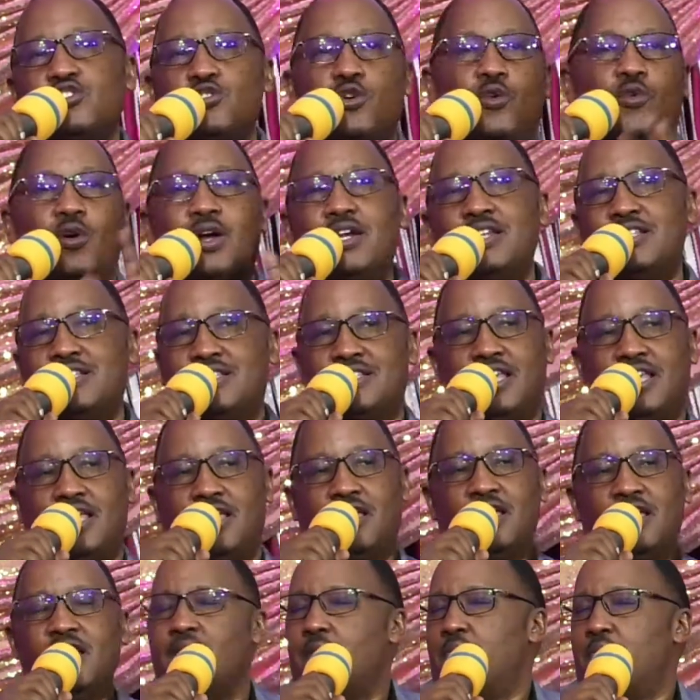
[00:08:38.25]
no one is
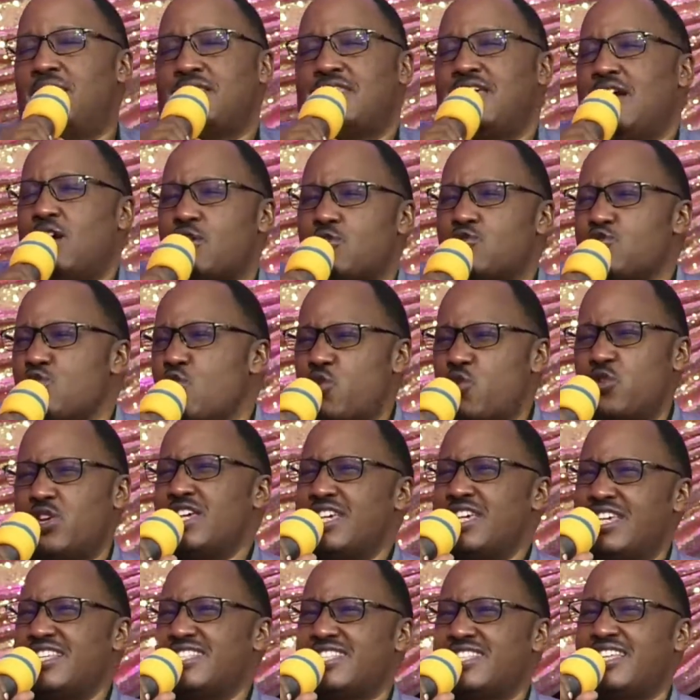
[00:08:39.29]
seeing, but they are
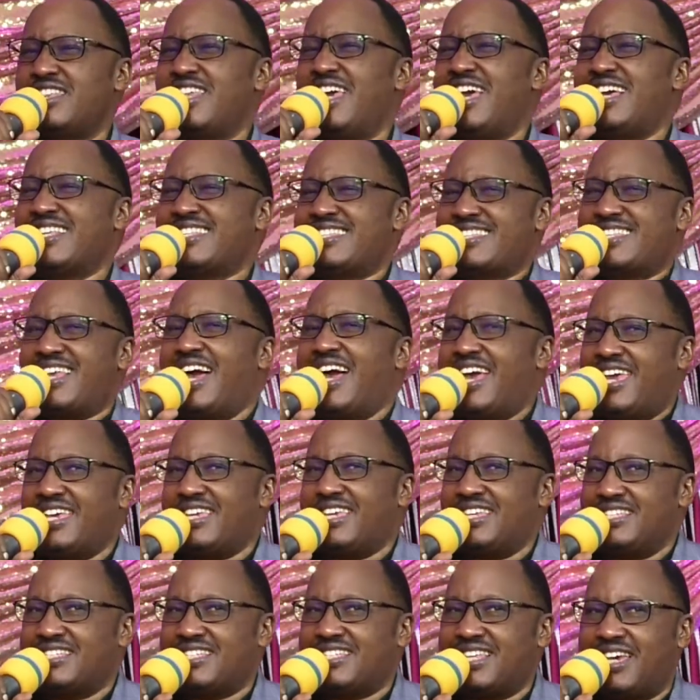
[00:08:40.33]
groaning inside, they are
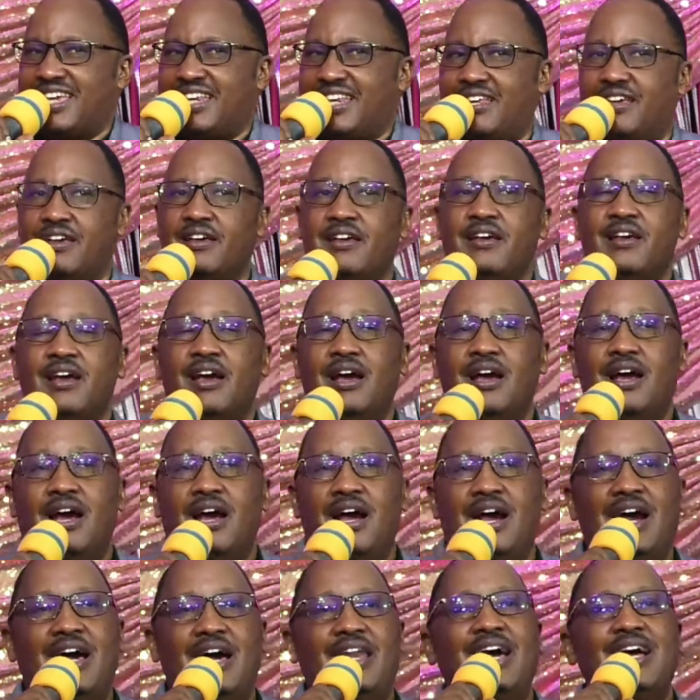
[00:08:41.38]
sighing inside.
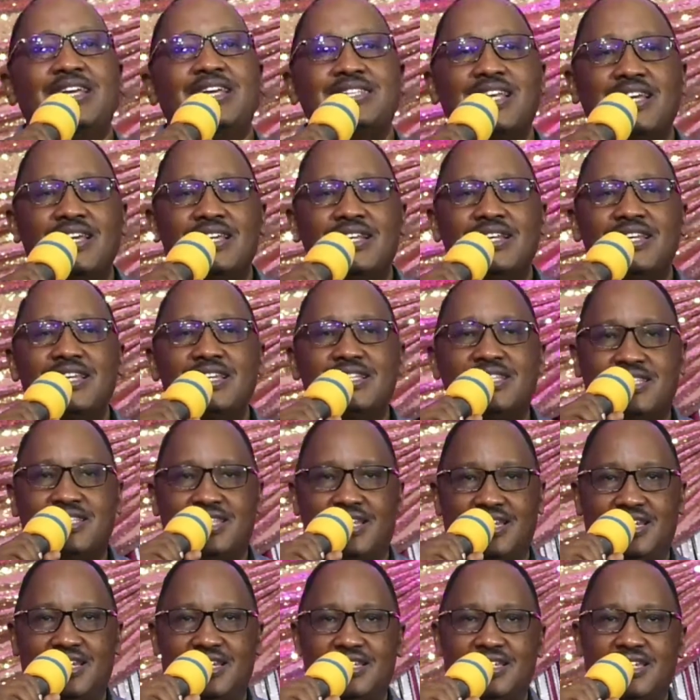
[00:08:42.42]
And as I
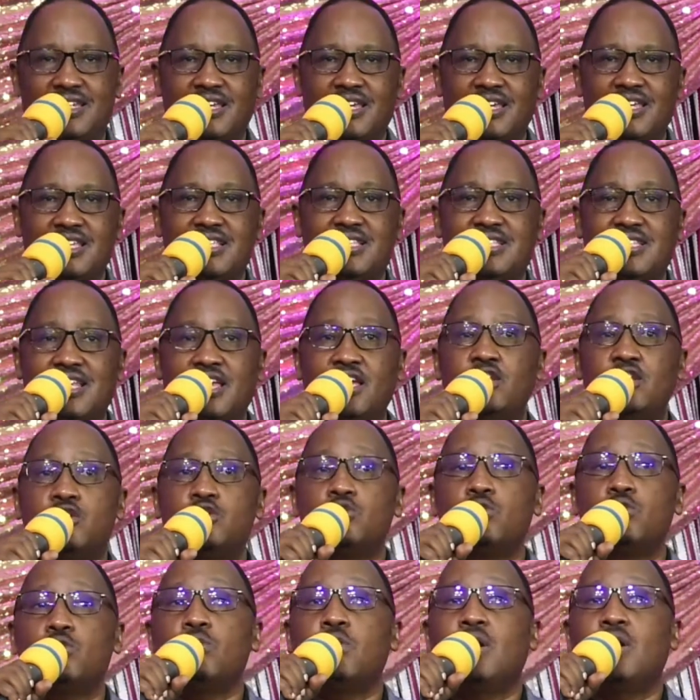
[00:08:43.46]
listened, he
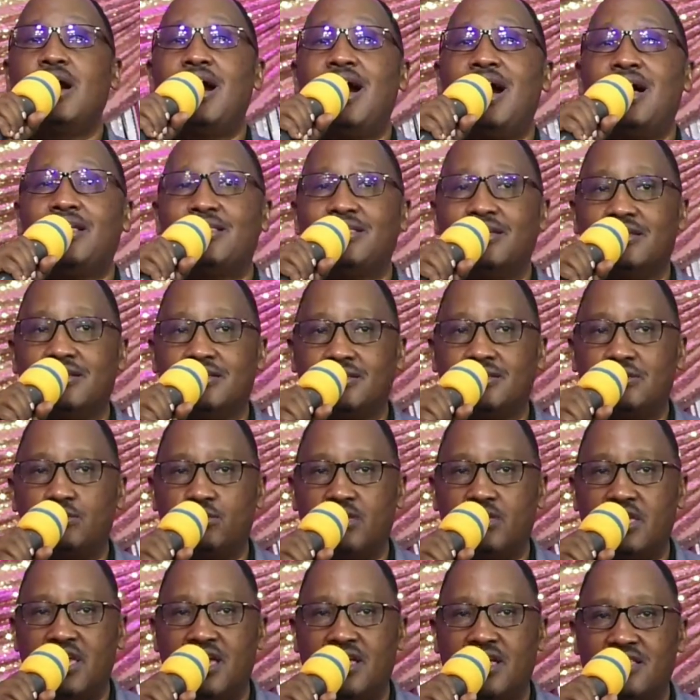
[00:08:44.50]
said to others, to
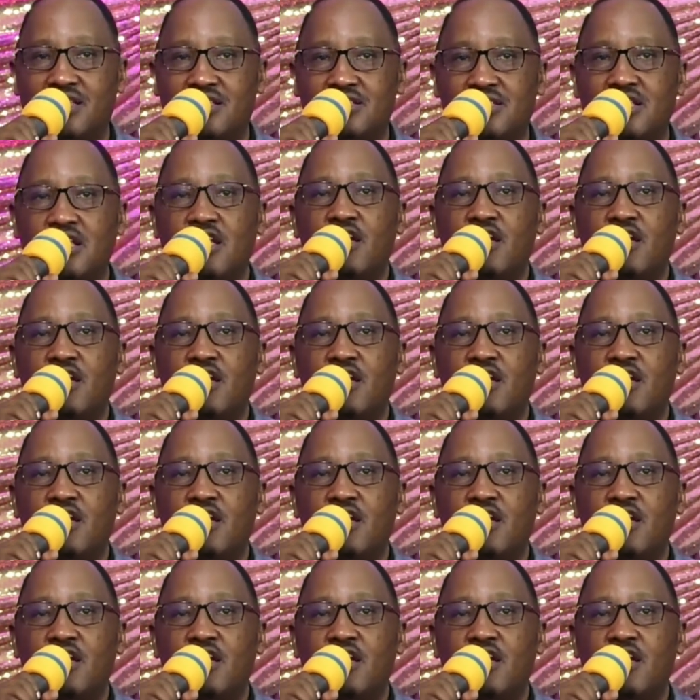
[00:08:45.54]
the others,